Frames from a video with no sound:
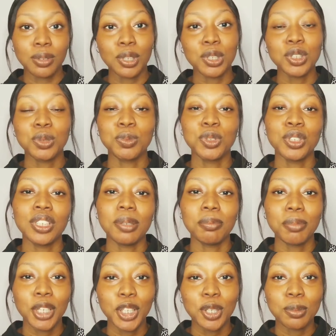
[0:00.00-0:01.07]
we're going to be doing a
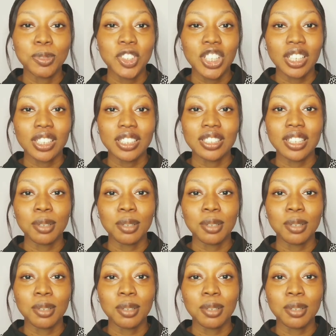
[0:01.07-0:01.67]
makeup challenge.